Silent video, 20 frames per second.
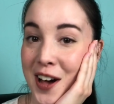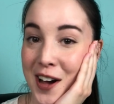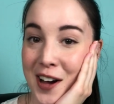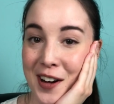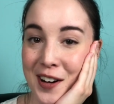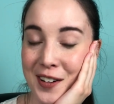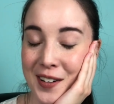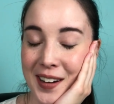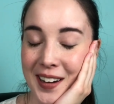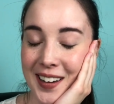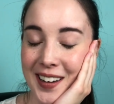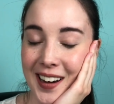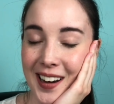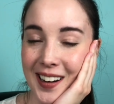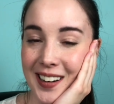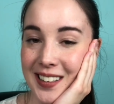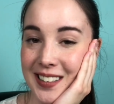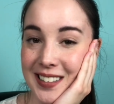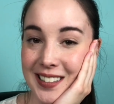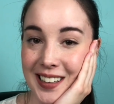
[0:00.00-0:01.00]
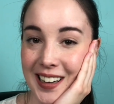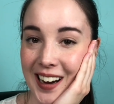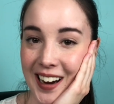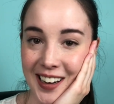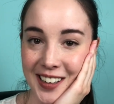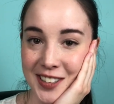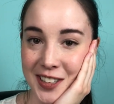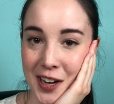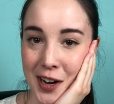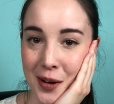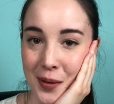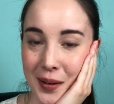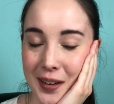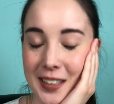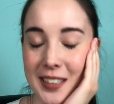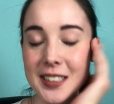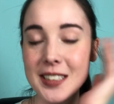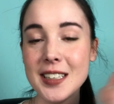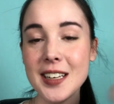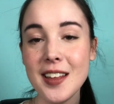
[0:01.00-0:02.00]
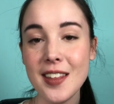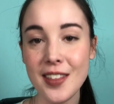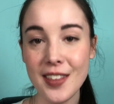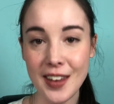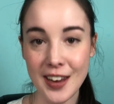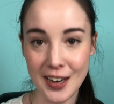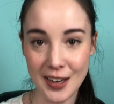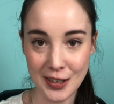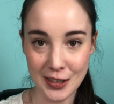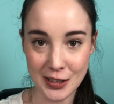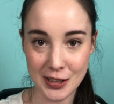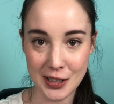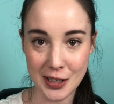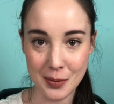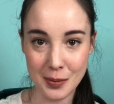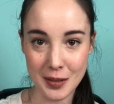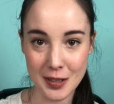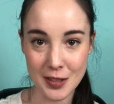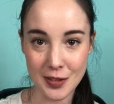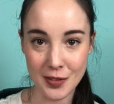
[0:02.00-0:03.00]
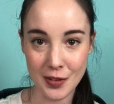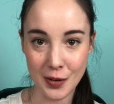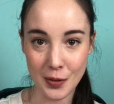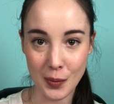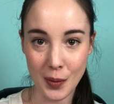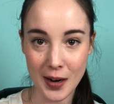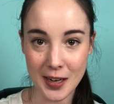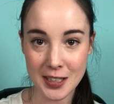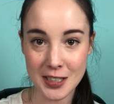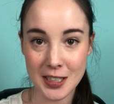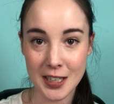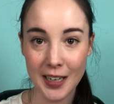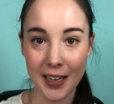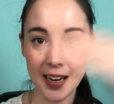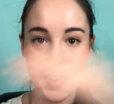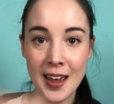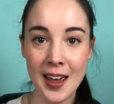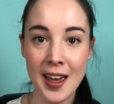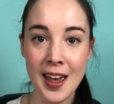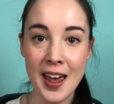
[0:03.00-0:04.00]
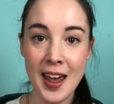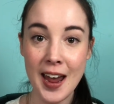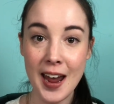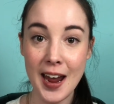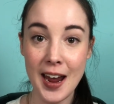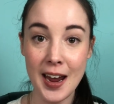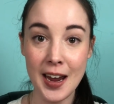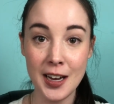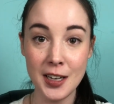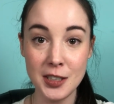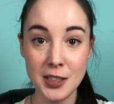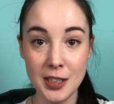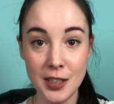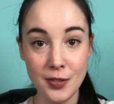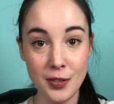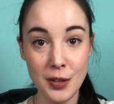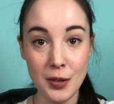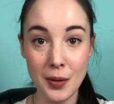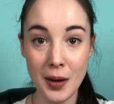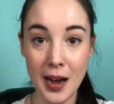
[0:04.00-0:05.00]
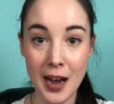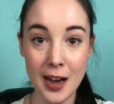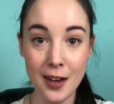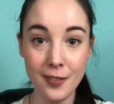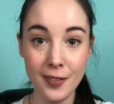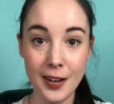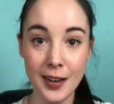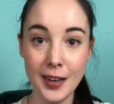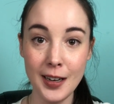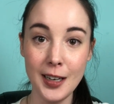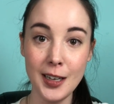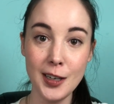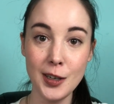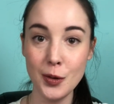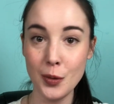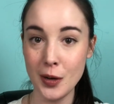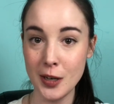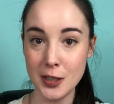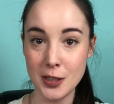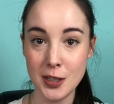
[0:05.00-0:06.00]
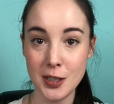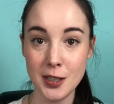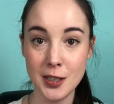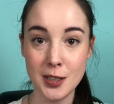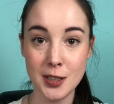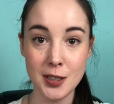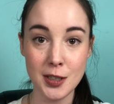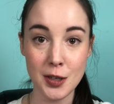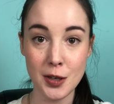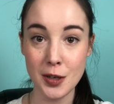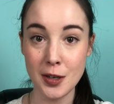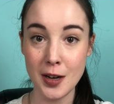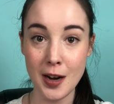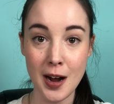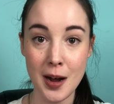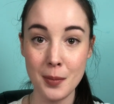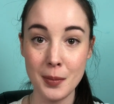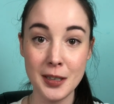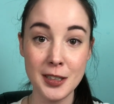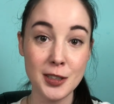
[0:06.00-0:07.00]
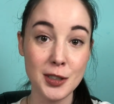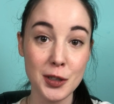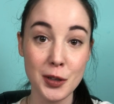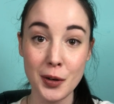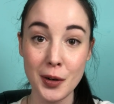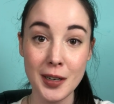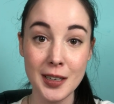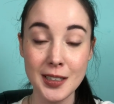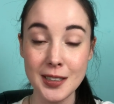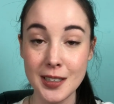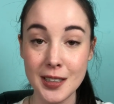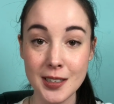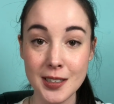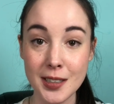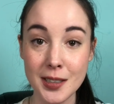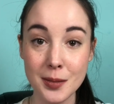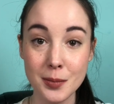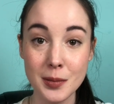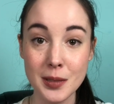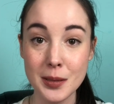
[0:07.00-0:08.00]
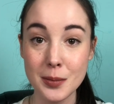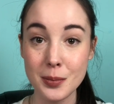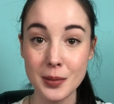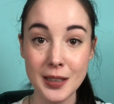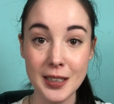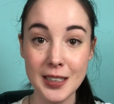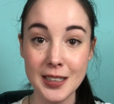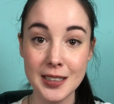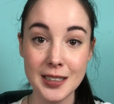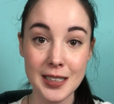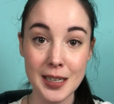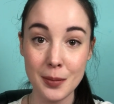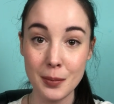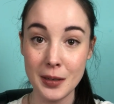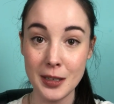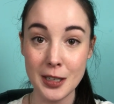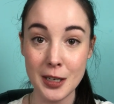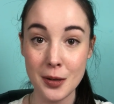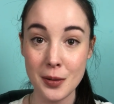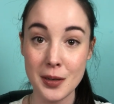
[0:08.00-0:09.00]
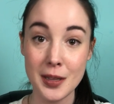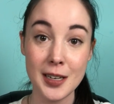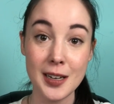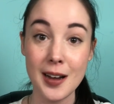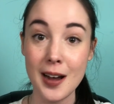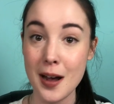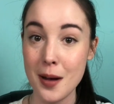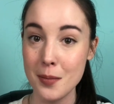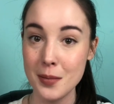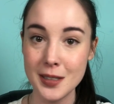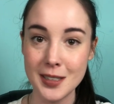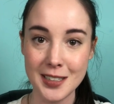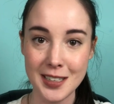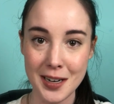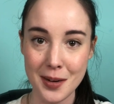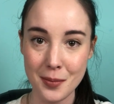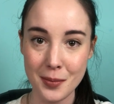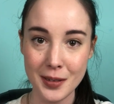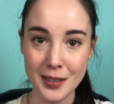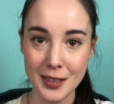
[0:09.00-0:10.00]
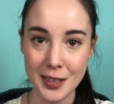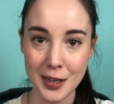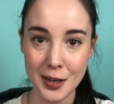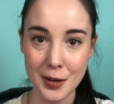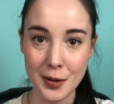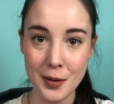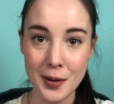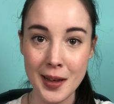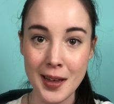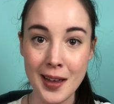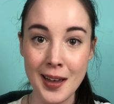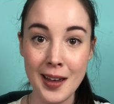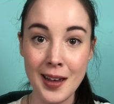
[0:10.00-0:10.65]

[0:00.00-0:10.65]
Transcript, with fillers: Alright guys, as always, thank you so much for watching, and if you have any questions or comments or criticisms, please let me know in the comments down below.